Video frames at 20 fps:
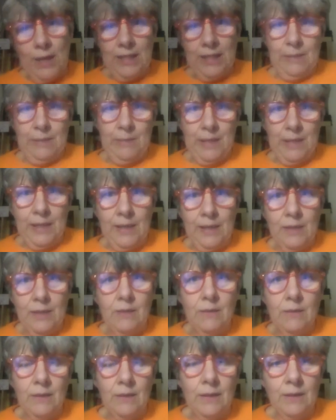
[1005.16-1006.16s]
a minute,
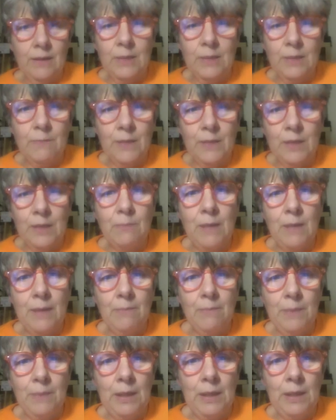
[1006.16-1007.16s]
this might
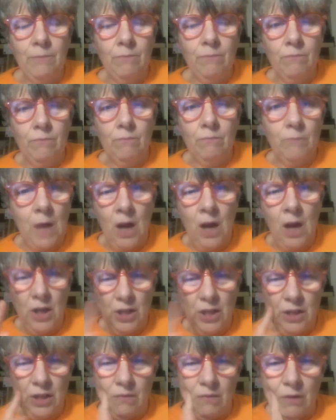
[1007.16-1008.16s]
be harder
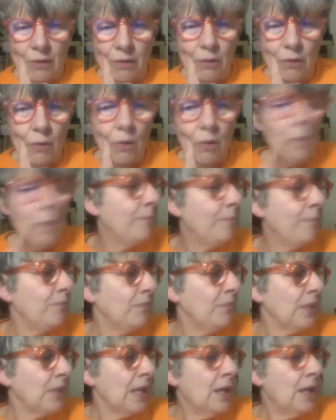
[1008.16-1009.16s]
than I thought,
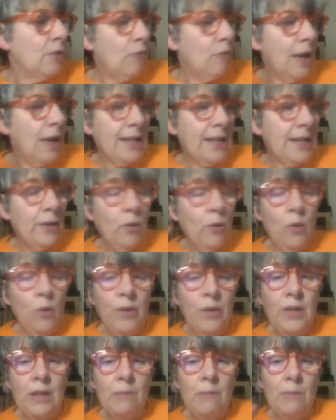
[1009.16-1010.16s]
write down all the
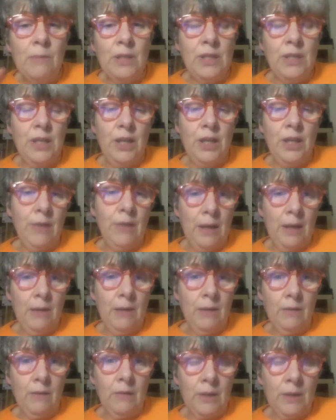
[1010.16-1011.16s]
numbers that you think
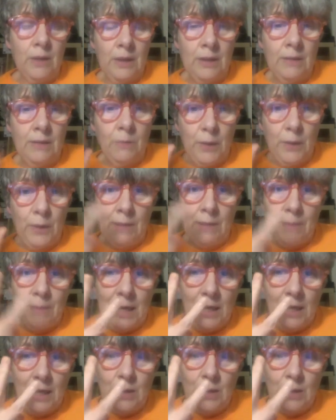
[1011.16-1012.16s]
can
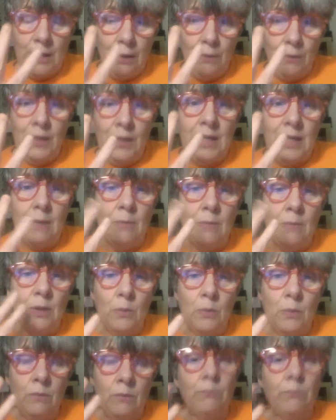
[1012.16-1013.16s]
make using 3 numbers
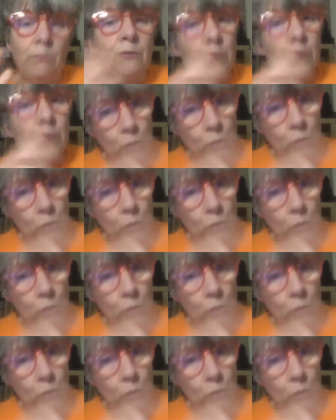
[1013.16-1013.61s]
from